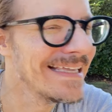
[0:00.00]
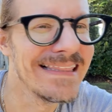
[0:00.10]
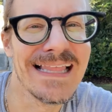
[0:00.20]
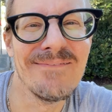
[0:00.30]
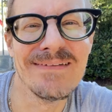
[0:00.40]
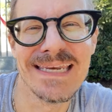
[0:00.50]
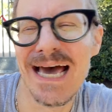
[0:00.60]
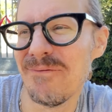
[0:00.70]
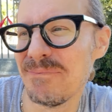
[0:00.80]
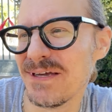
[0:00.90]
let me
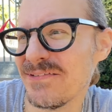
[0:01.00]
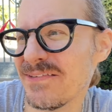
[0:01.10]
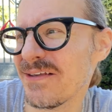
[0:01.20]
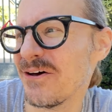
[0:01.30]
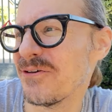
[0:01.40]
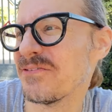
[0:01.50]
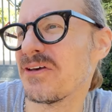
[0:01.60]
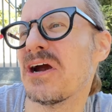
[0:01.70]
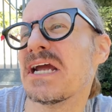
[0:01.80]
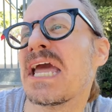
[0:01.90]
not be so
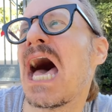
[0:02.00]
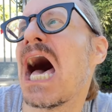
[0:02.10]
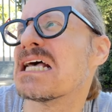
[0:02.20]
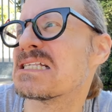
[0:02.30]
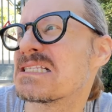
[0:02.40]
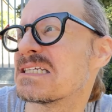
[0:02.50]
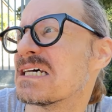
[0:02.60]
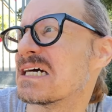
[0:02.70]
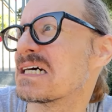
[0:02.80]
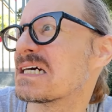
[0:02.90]

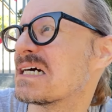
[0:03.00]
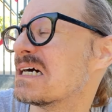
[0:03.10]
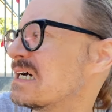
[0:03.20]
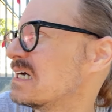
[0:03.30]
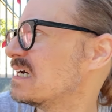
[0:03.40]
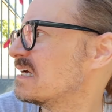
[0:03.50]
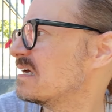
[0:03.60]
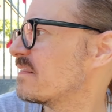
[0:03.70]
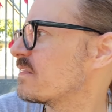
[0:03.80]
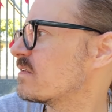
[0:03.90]
sarcastic.
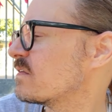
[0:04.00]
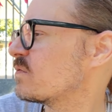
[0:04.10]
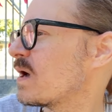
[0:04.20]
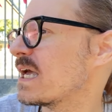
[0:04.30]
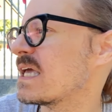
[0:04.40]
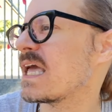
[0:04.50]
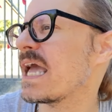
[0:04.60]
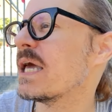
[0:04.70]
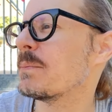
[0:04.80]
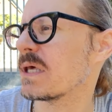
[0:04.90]
This is why
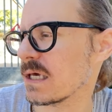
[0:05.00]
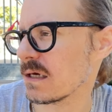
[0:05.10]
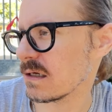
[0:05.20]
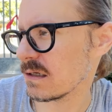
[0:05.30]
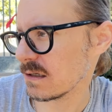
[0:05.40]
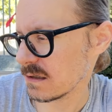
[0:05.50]
gaming